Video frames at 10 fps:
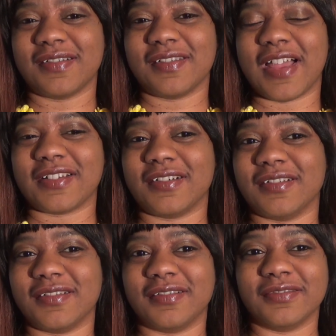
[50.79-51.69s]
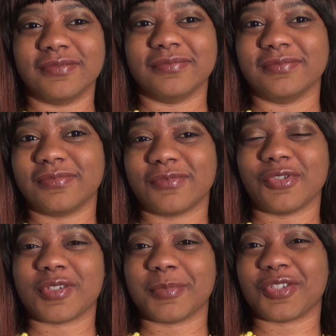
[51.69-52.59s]
like a
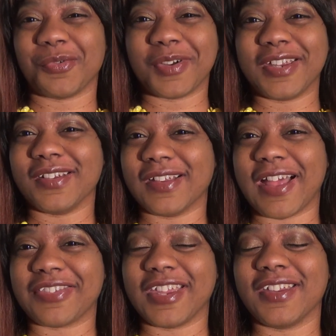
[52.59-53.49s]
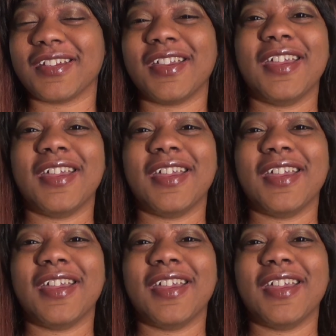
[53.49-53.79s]
Christmas green, I think.